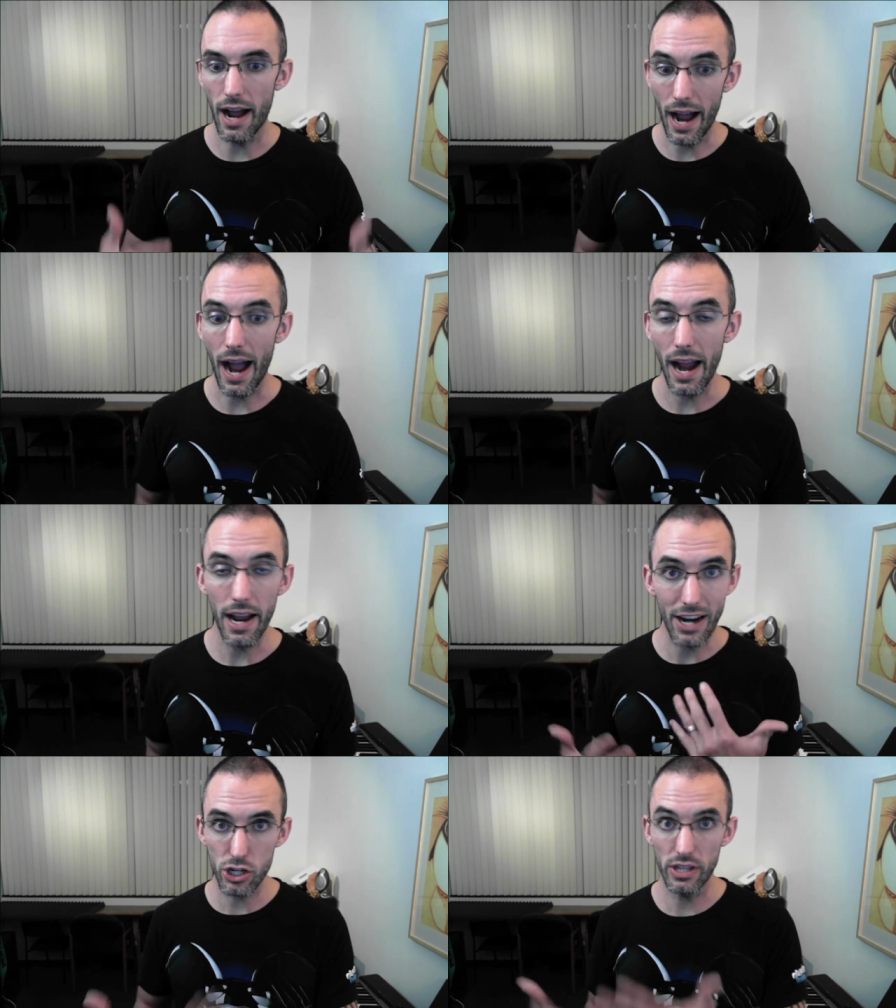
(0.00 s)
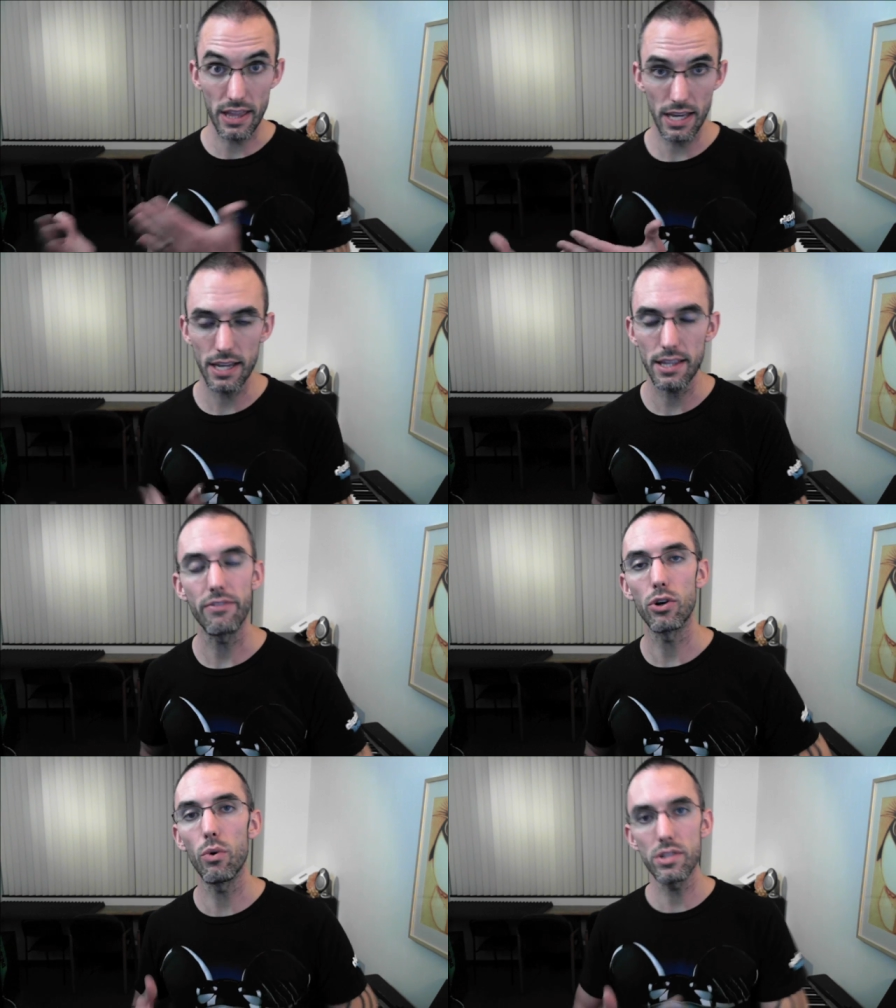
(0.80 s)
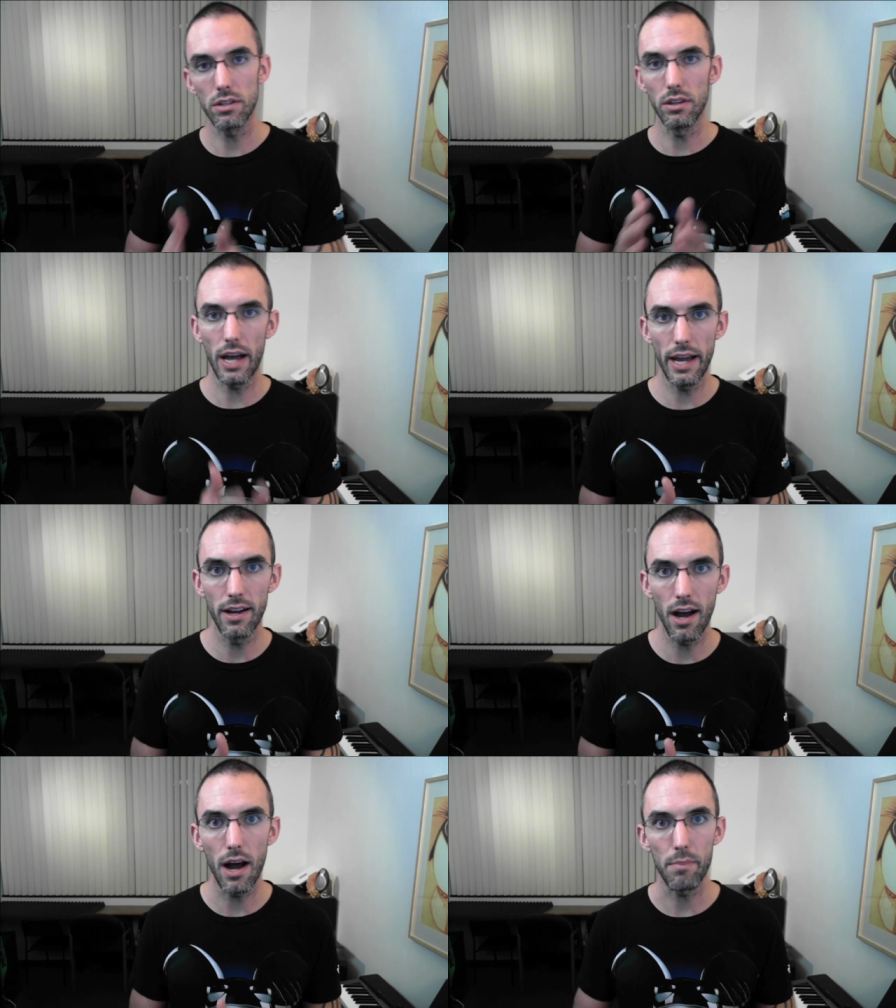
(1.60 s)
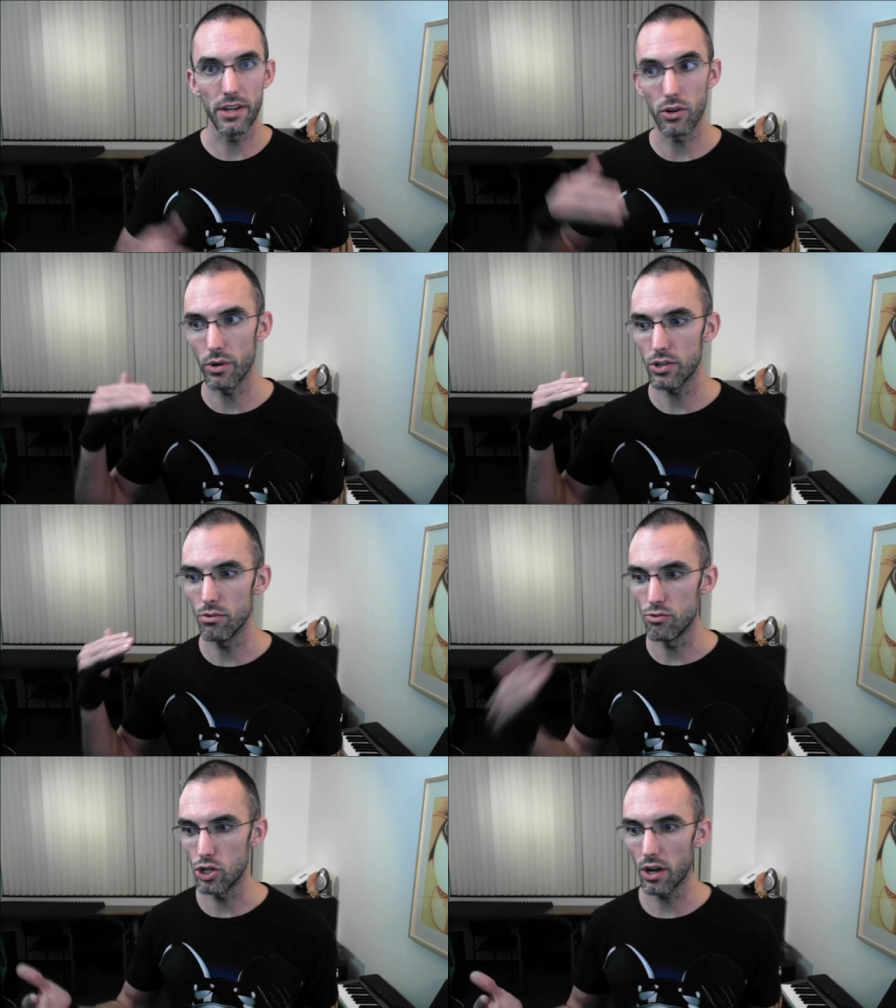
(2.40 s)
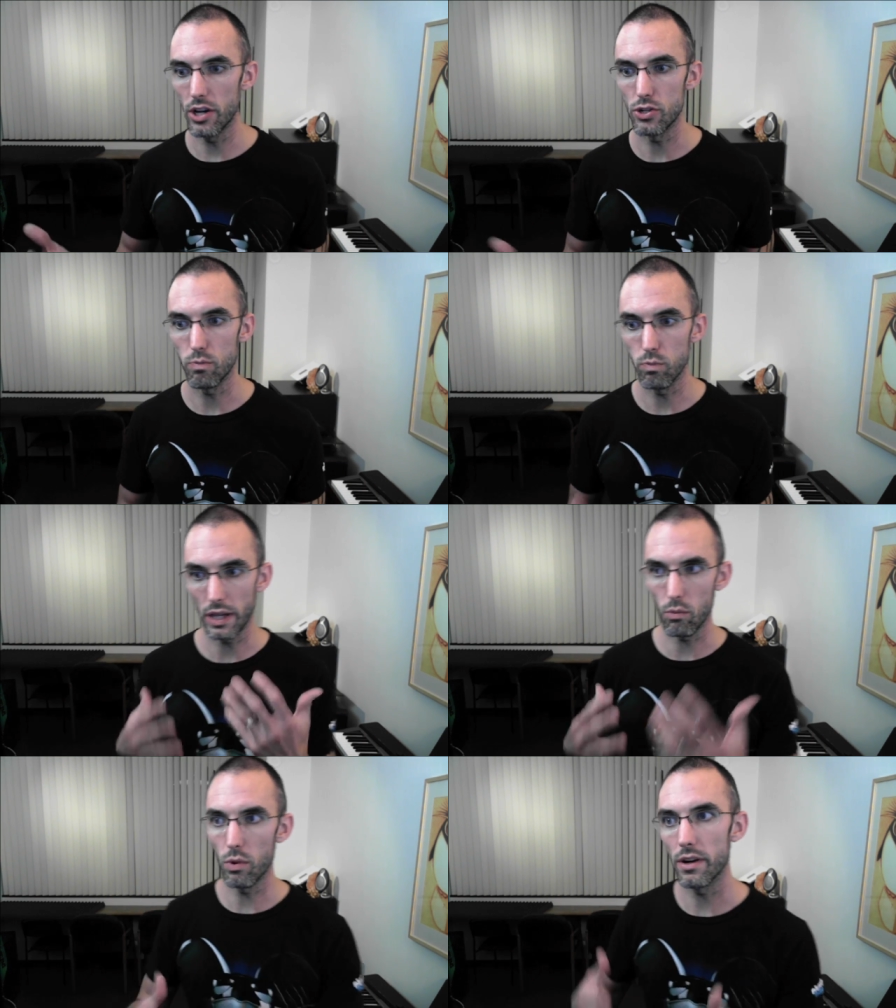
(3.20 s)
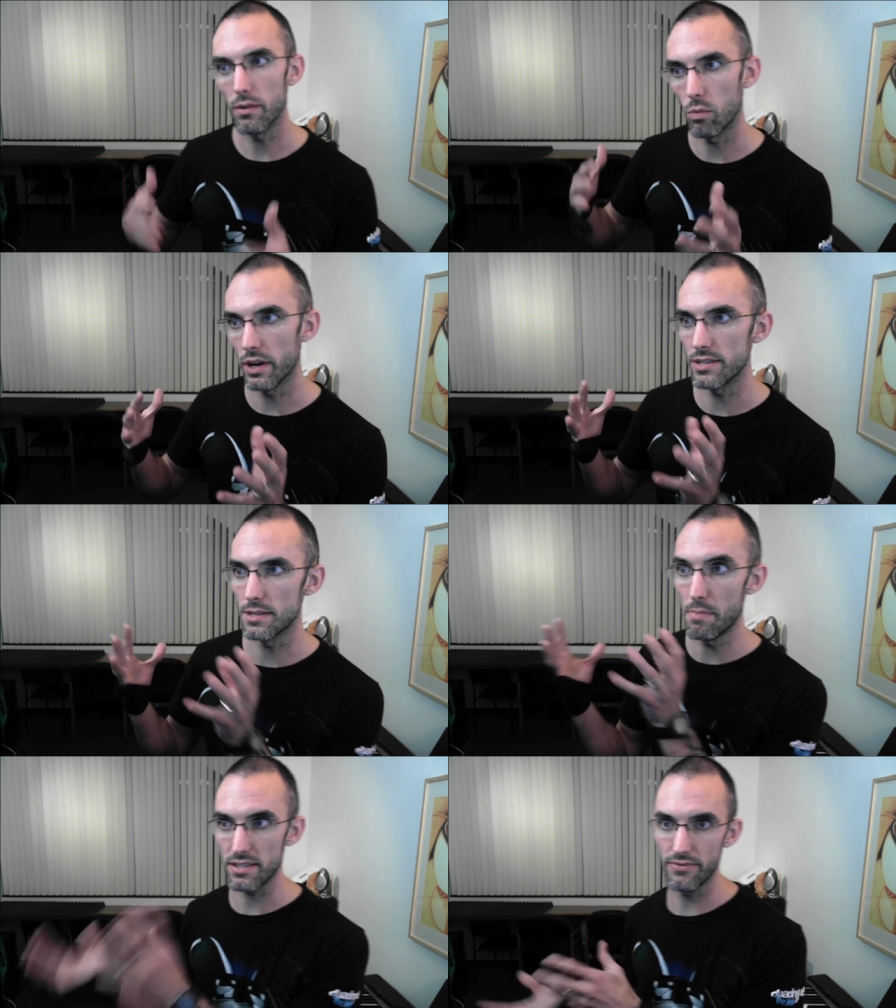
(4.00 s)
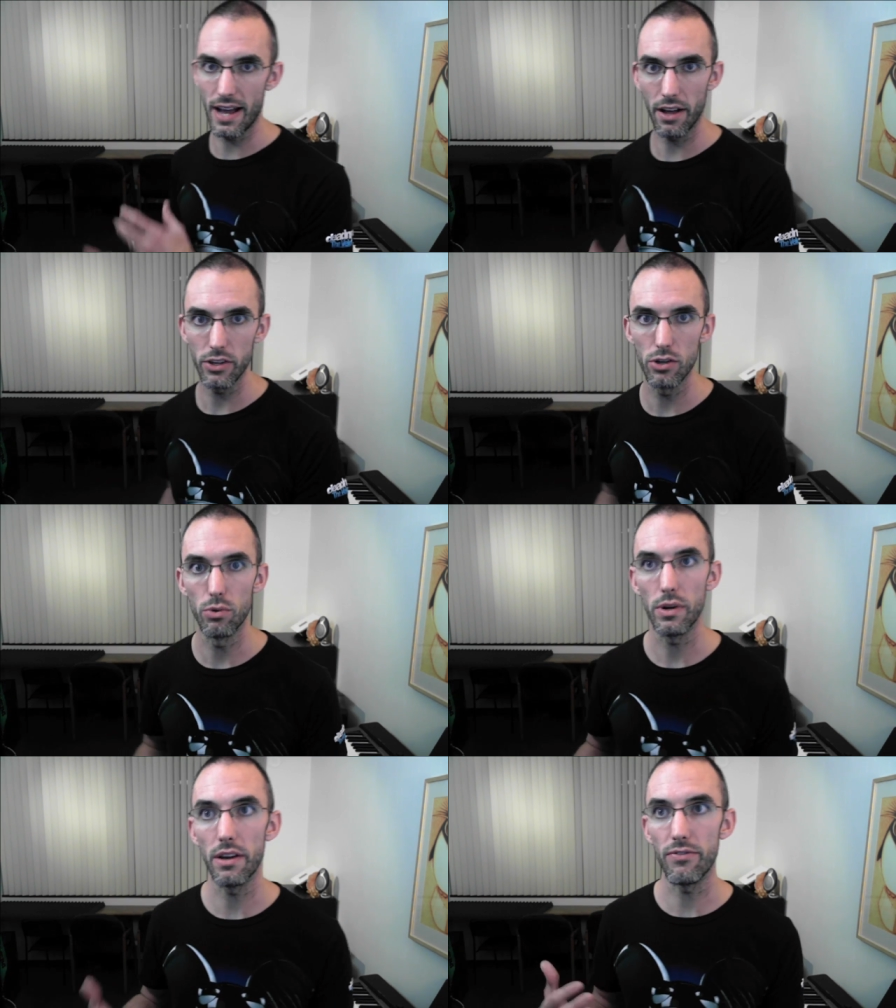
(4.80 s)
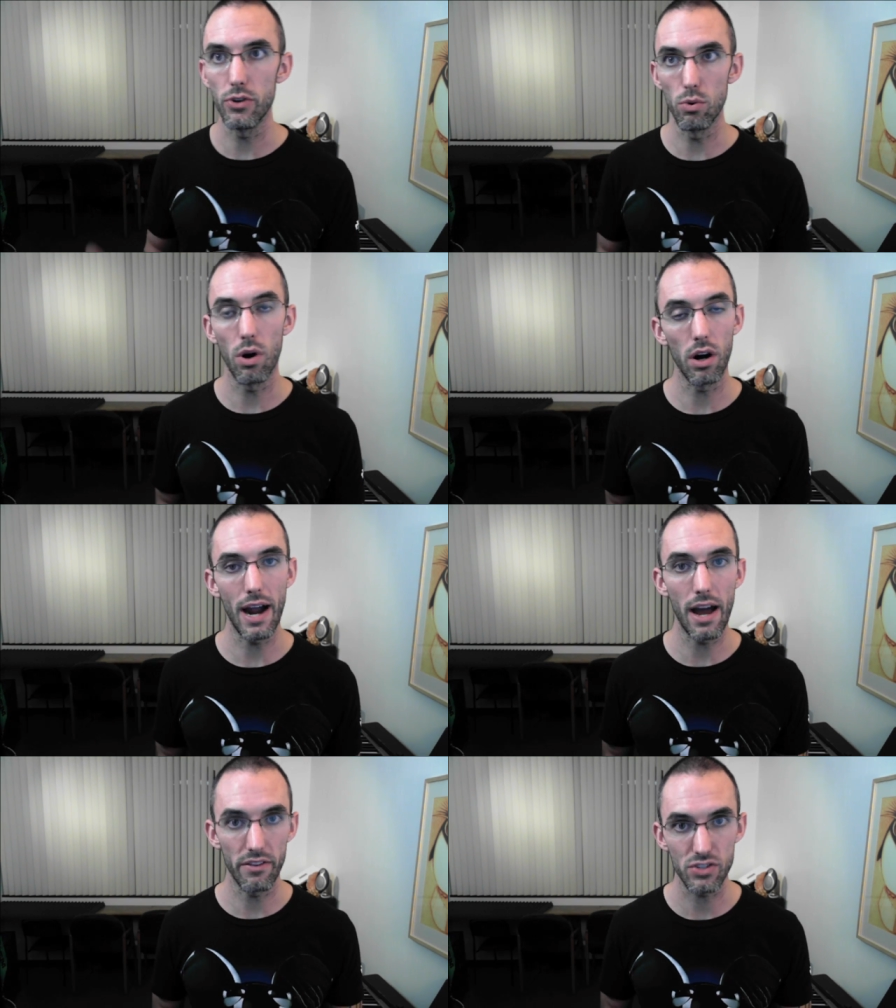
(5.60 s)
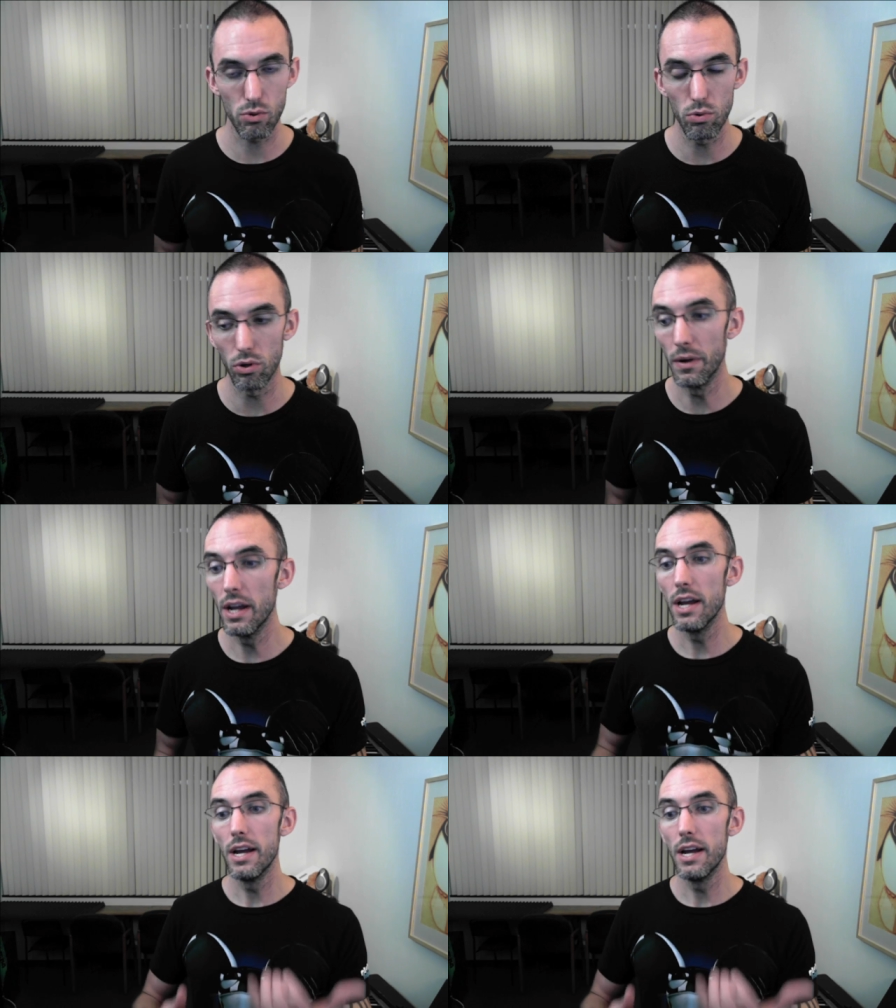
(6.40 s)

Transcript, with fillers: I actually think that if you're going to line up and you're going to judge like what what is the best value if you are out of school,